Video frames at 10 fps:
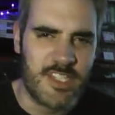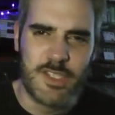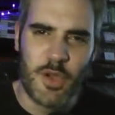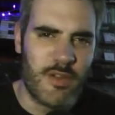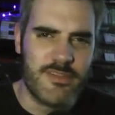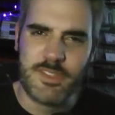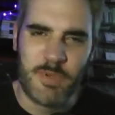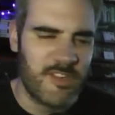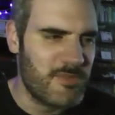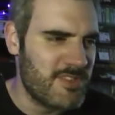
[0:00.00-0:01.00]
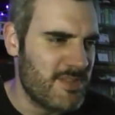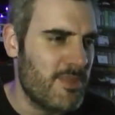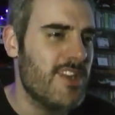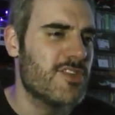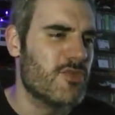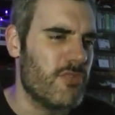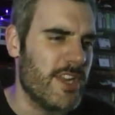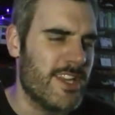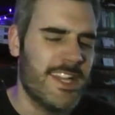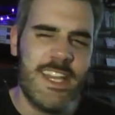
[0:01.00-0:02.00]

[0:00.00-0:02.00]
It's not supposed to be a simulator, it's Grid.